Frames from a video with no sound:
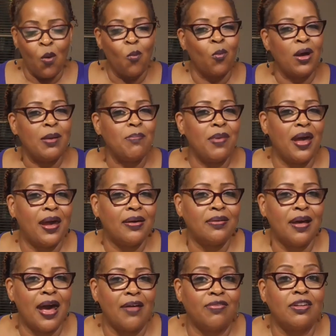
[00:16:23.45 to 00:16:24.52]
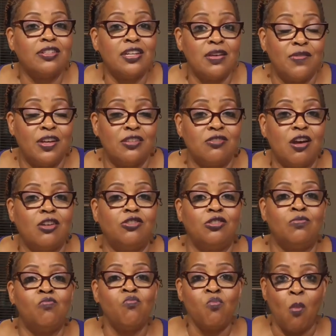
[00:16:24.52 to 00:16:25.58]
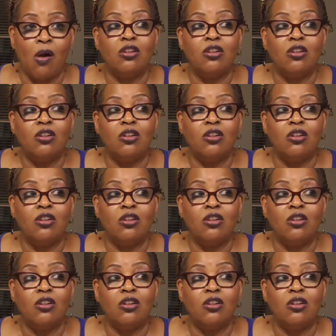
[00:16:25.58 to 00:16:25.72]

We met at the TV station.